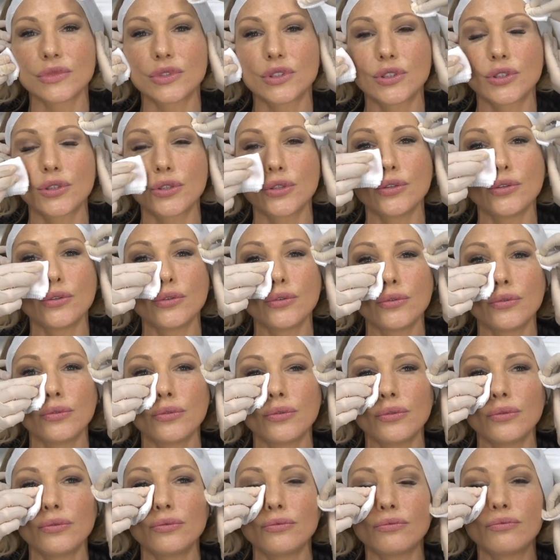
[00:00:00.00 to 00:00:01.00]

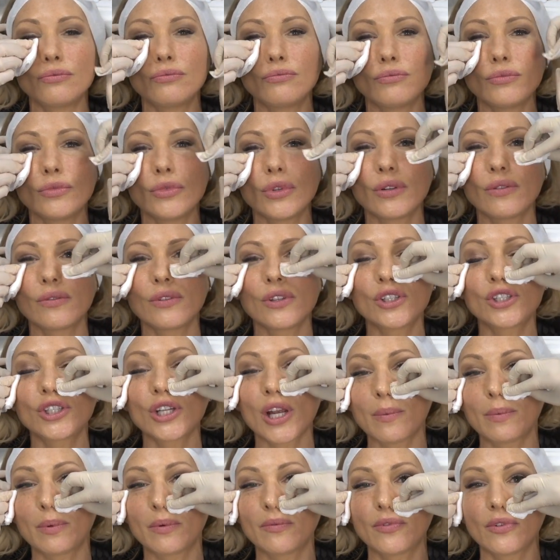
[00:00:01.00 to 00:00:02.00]
to the
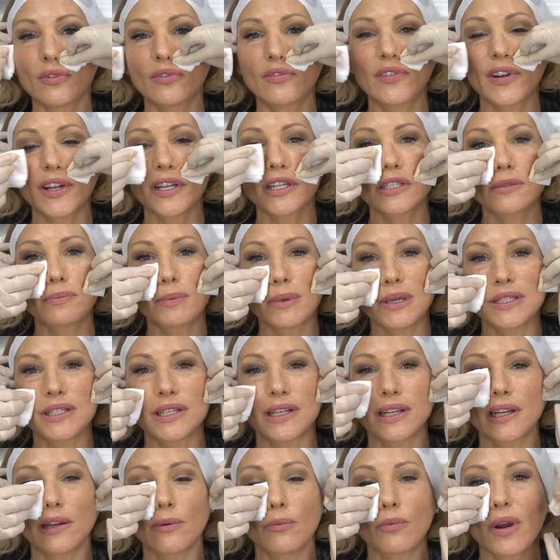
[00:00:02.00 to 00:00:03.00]
shape of your face,
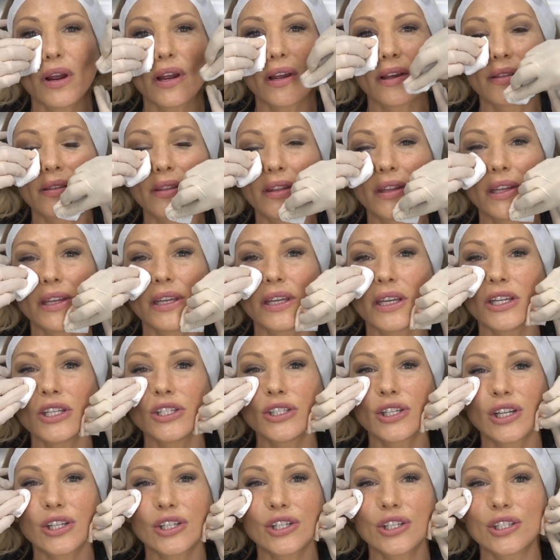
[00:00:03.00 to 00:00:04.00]
basically, where the
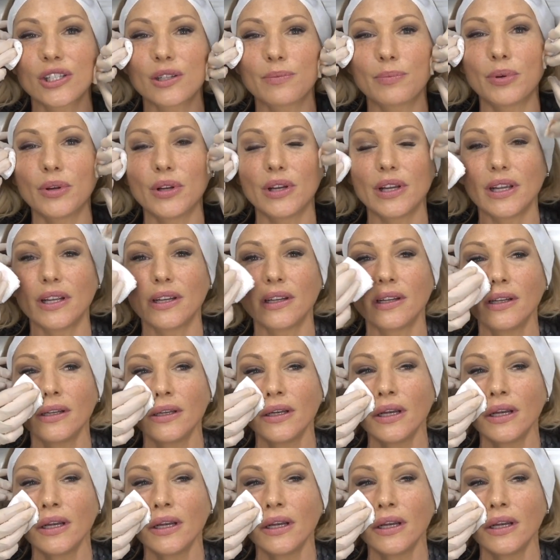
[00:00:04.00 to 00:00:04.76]
injections are put in.